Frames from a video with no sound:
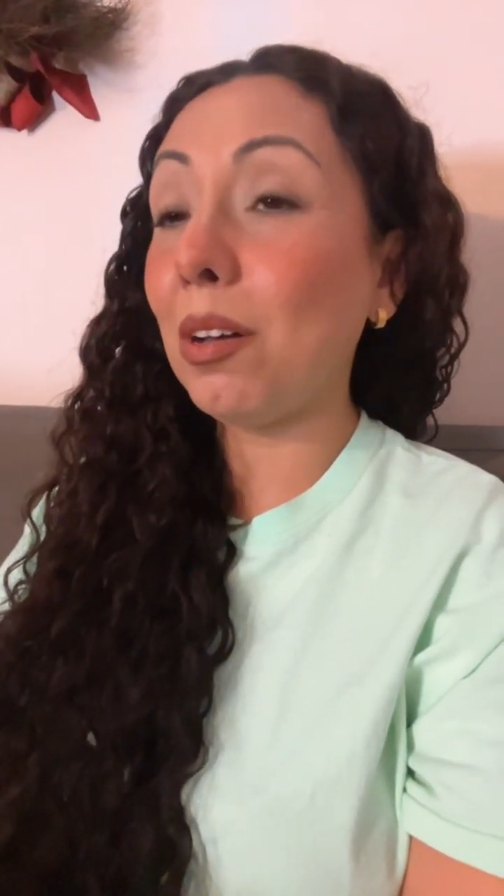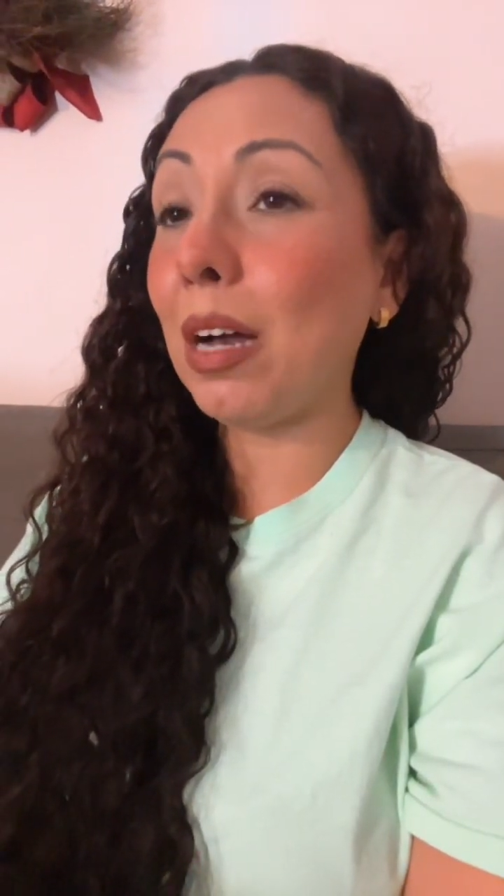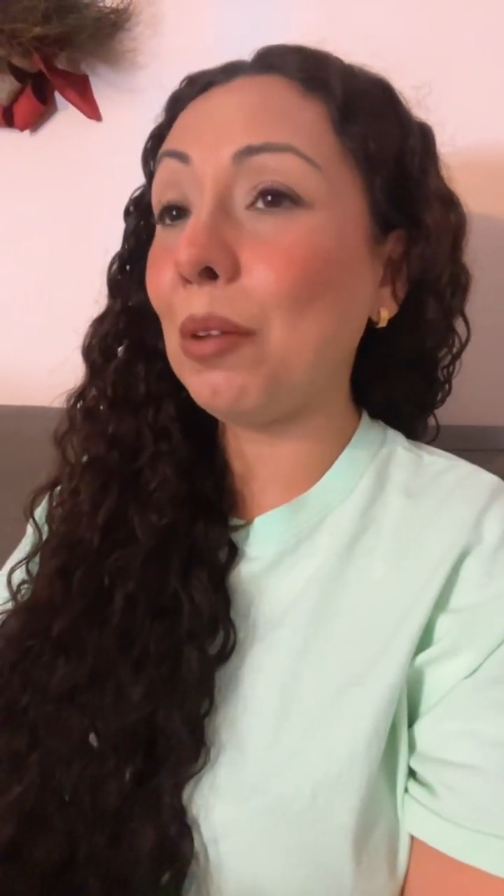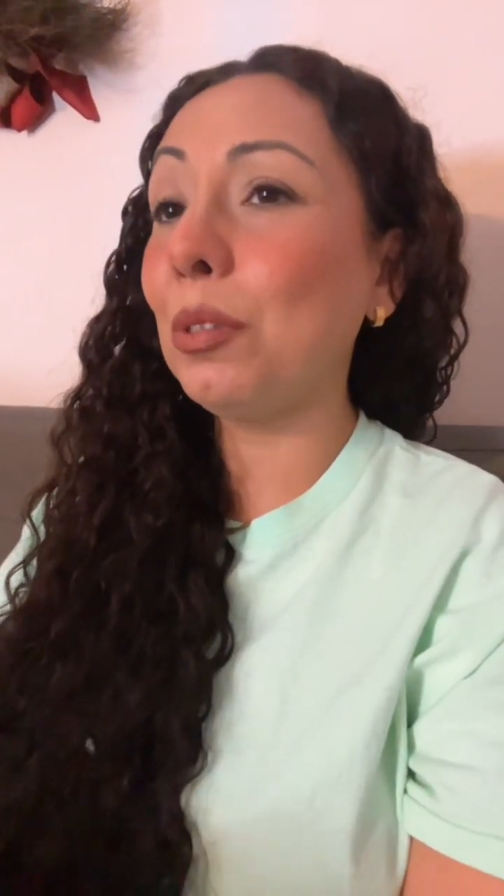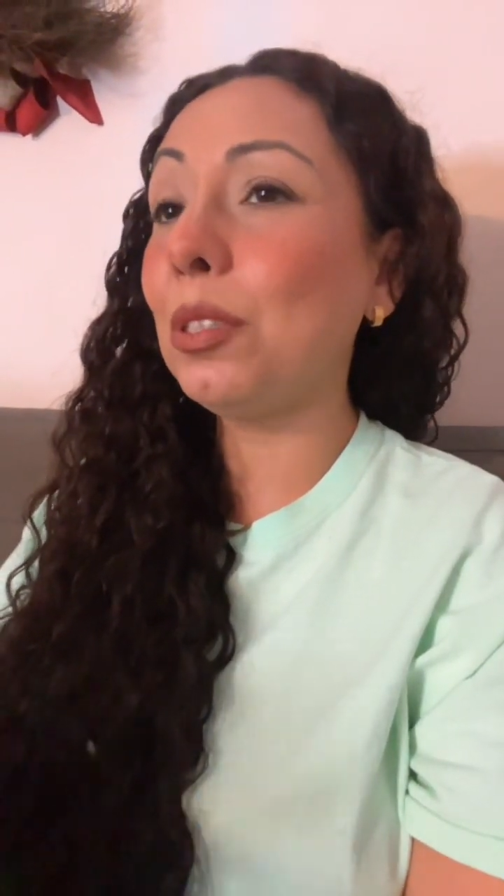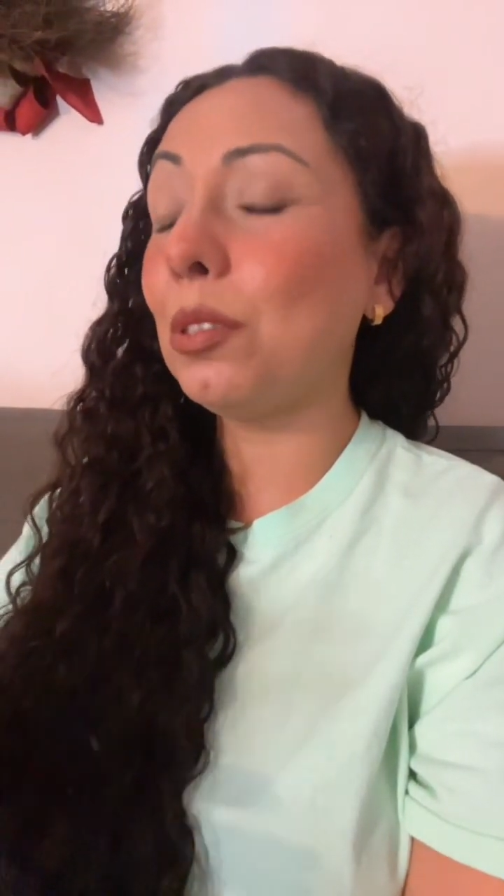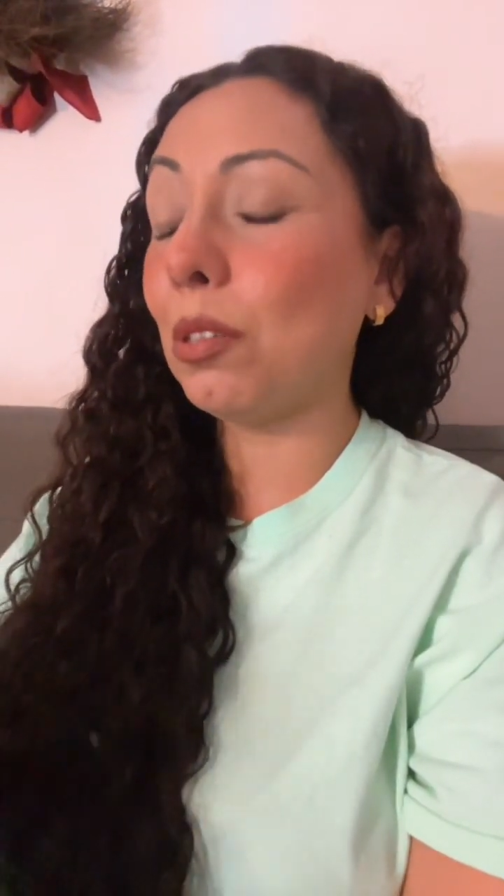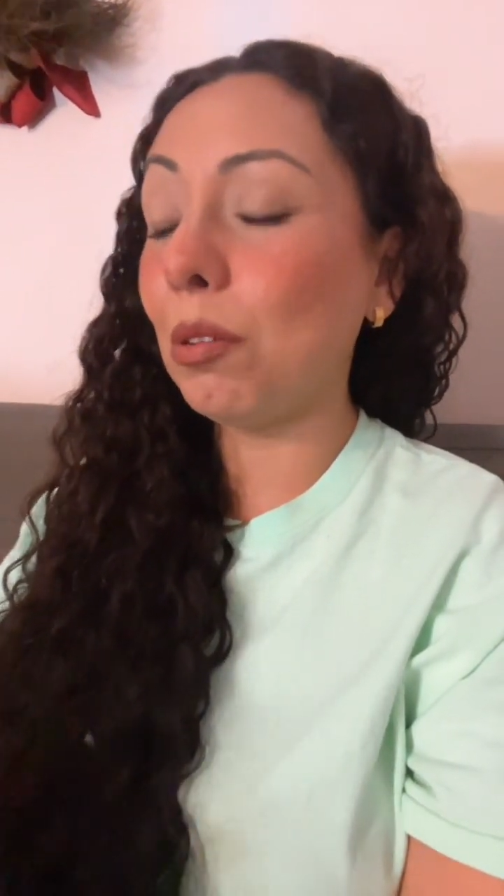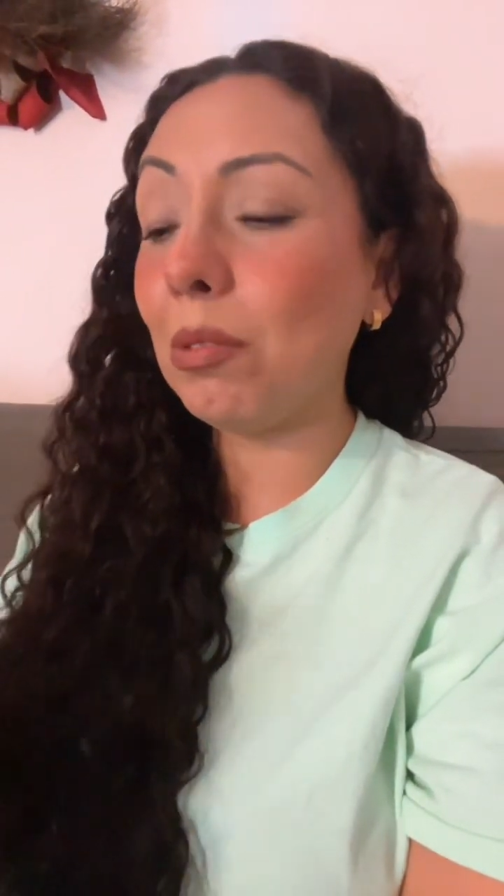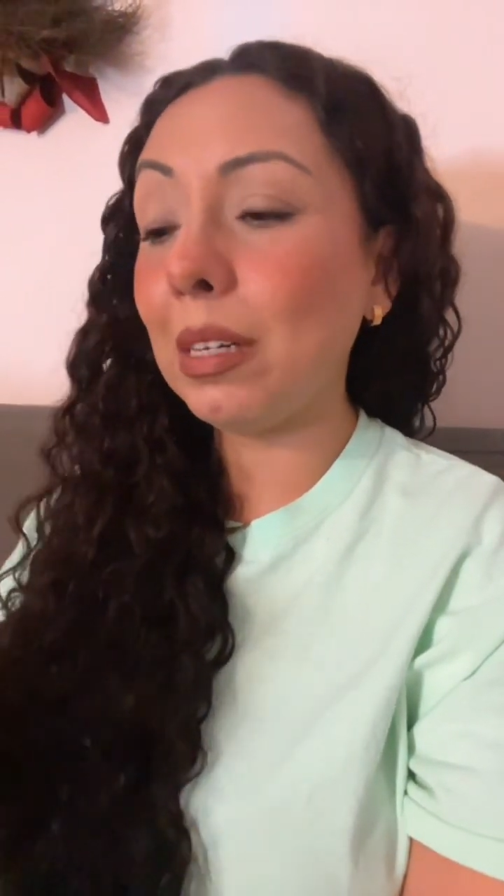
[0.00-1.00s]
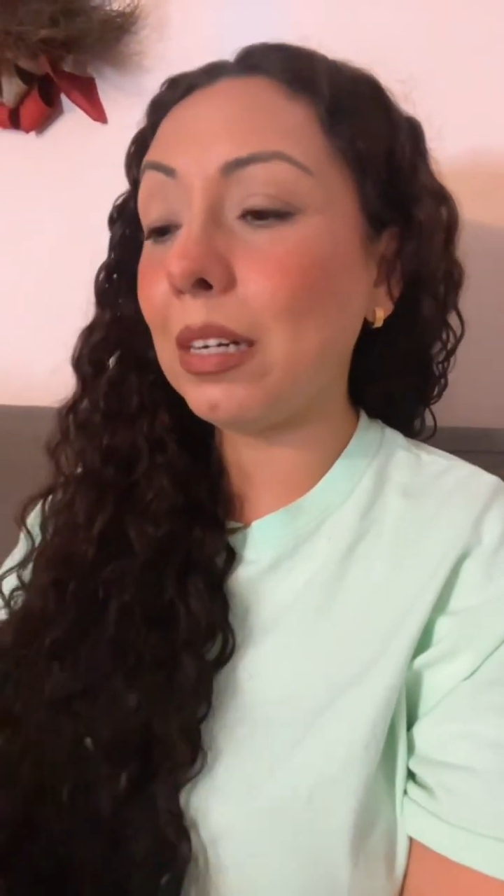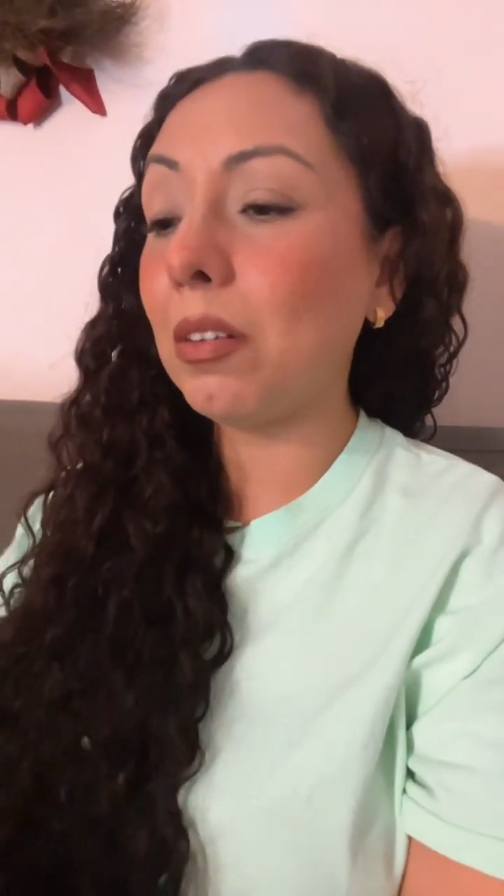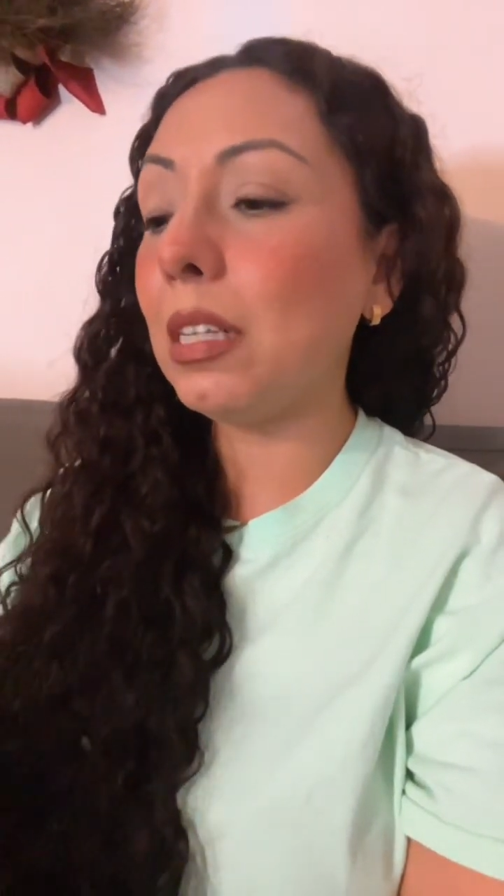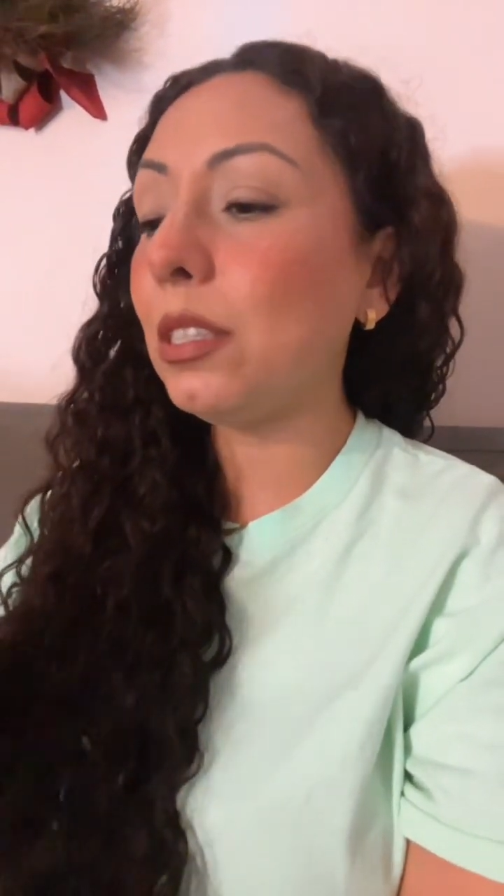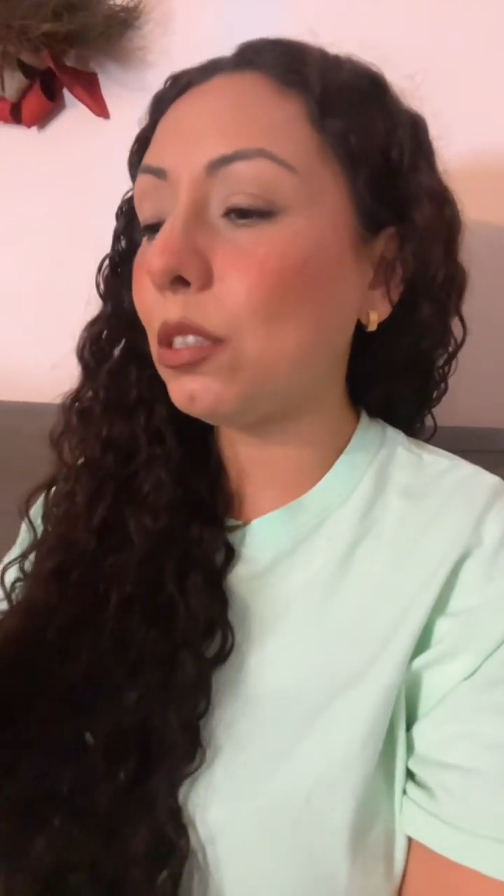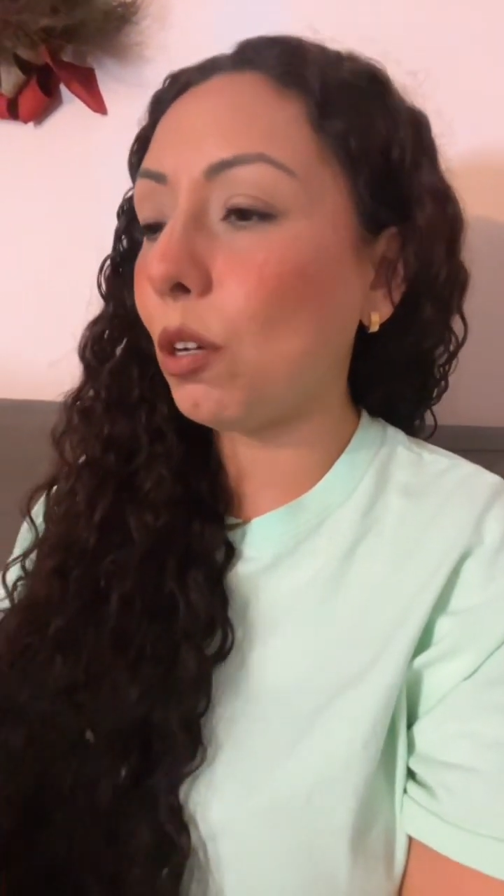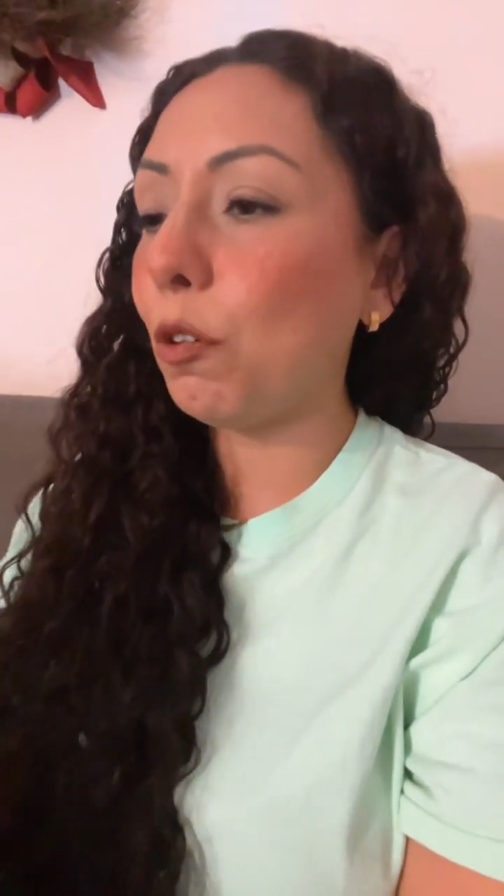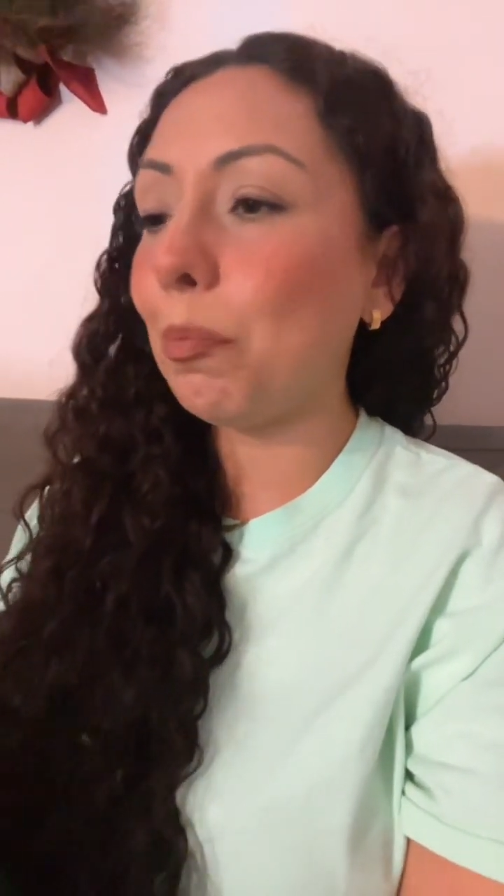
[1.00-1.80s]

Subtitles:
I was so literally so